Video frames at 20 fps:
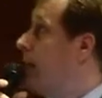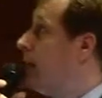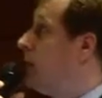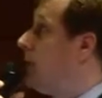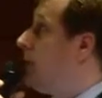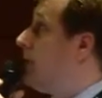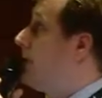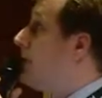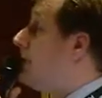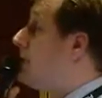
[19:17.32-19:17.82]
the
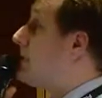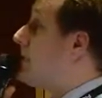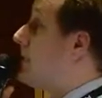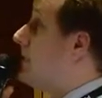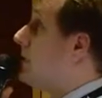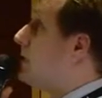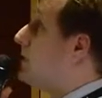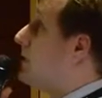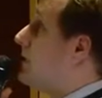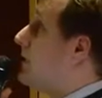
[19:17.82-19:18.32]
right-hand
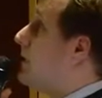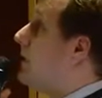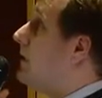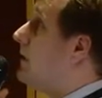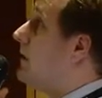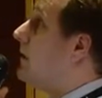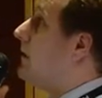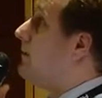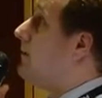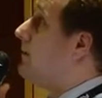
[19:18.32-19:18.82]
side, you see
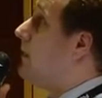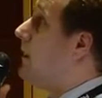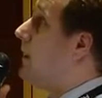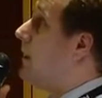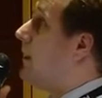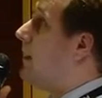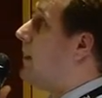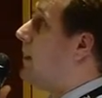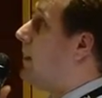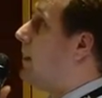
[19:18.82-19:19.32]

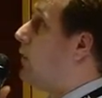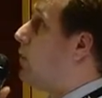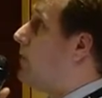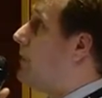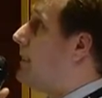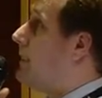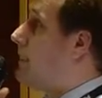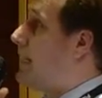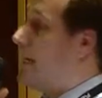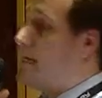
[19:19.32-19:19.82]
how
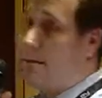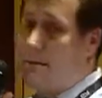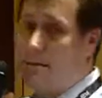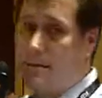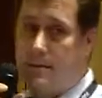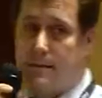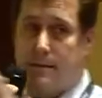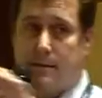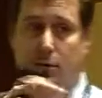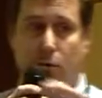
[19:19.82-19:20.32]
we tackled
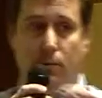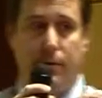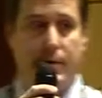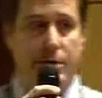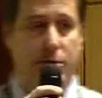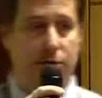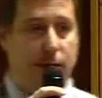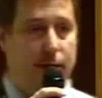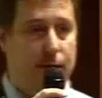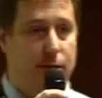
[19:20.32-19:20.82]
this. So we
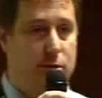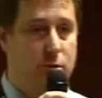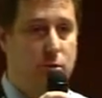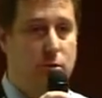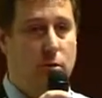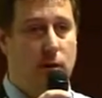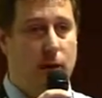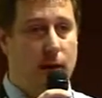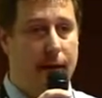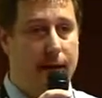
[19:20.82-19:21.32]
try
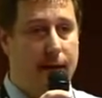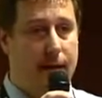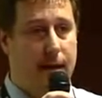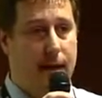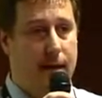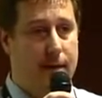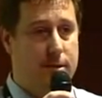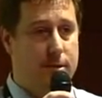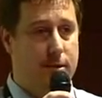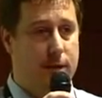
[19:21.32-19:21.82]
to
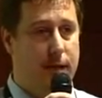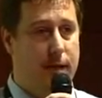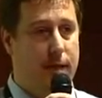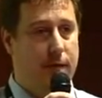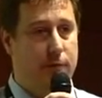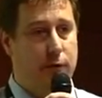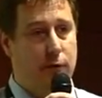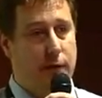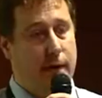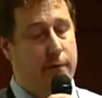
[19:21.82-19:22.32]
analyze, okay,
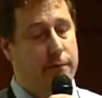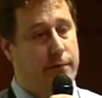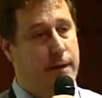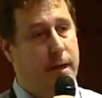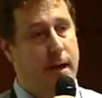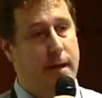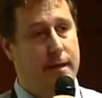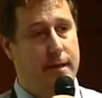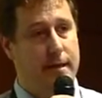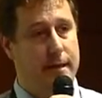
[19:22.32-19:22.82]
if you have an
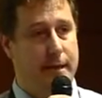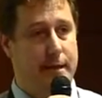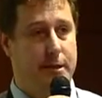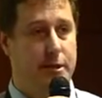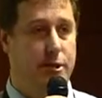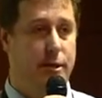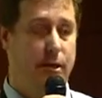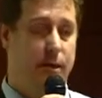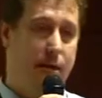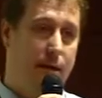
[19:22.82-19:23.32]

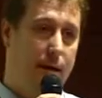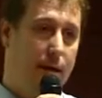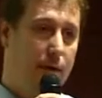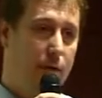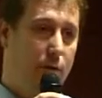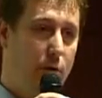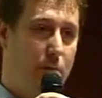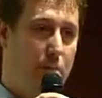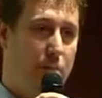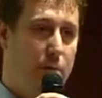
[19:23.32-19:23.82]
architecture,
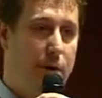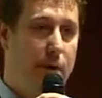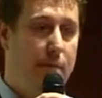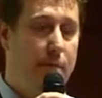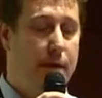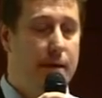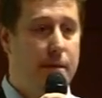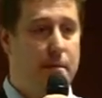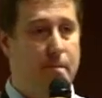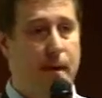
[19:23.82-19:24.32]
what
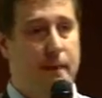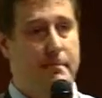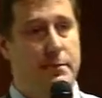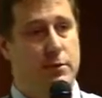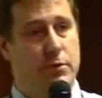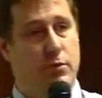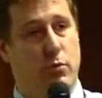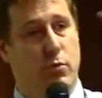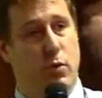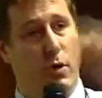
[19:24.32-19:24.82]
parameter maps
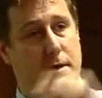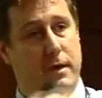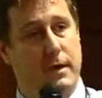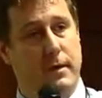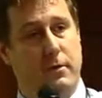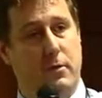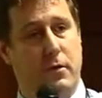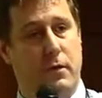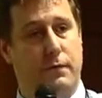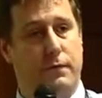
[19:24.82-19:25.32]
to what in
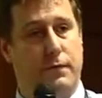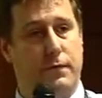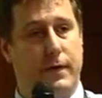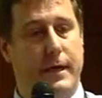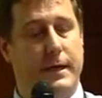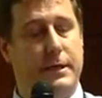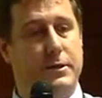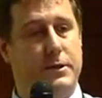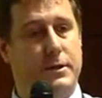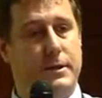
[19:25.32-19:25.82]
a
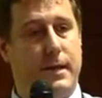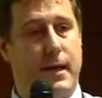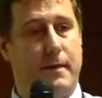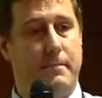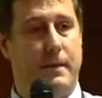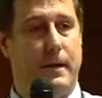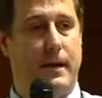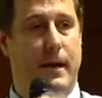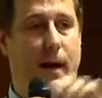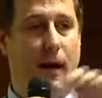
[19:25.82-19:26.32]
configuration
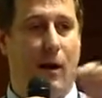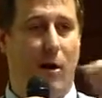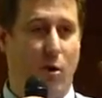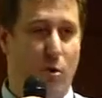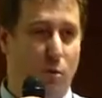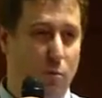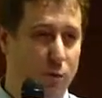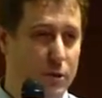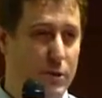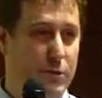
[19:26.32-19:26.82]
step, and how
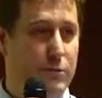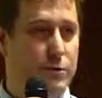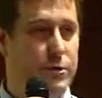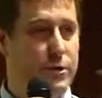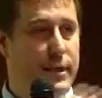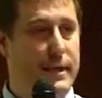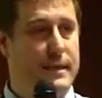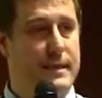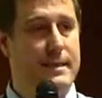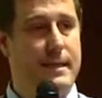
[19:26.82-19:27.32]
would you
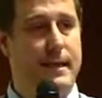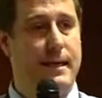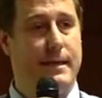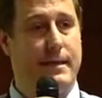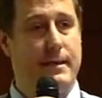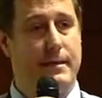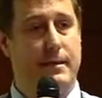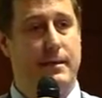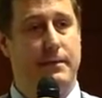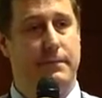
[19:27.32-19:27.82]
translate
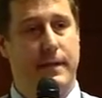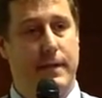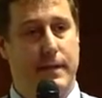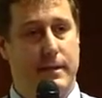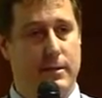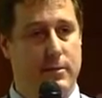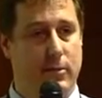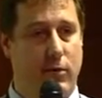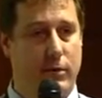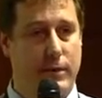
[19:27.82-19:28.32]
it if
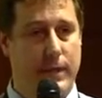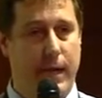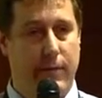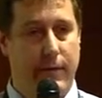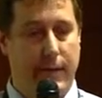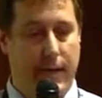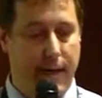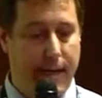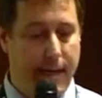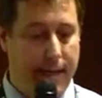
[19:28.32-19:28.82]
there's no
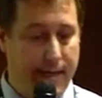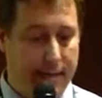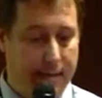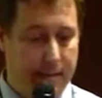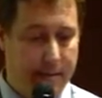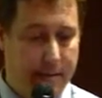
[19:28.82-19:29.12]
direct link?